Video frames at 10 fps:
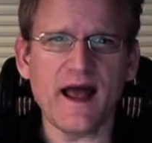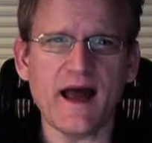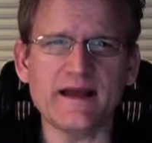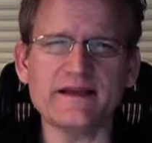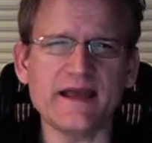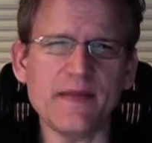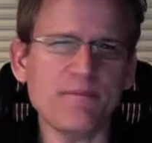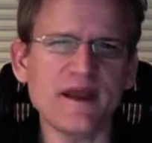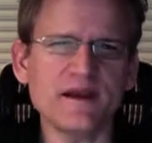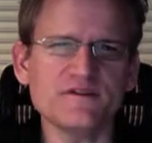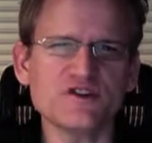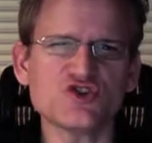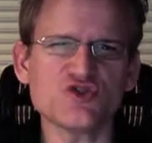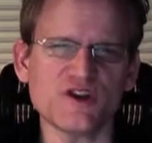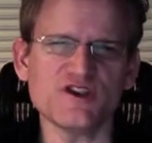on a campaign of
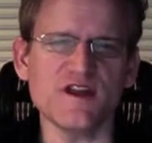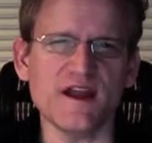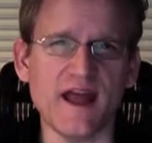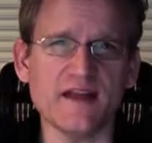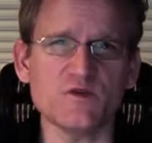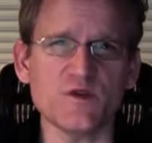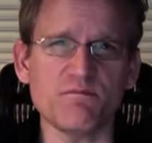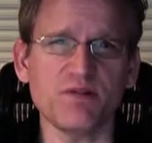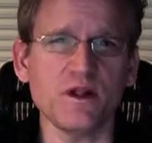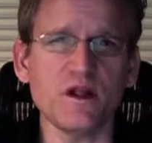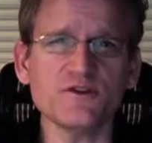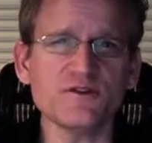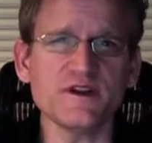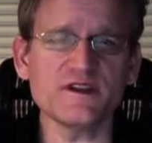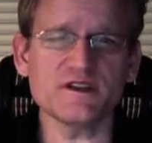destruction that ends with
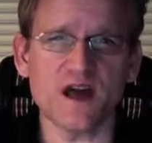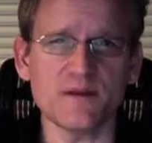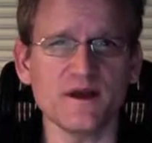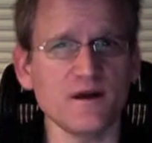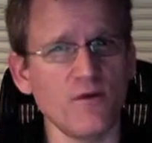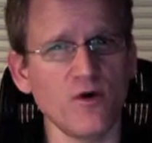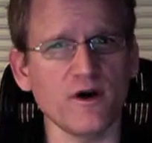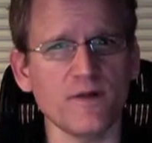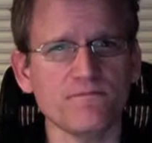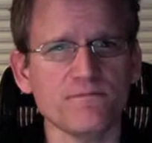plundering Sodom and Gomorrah,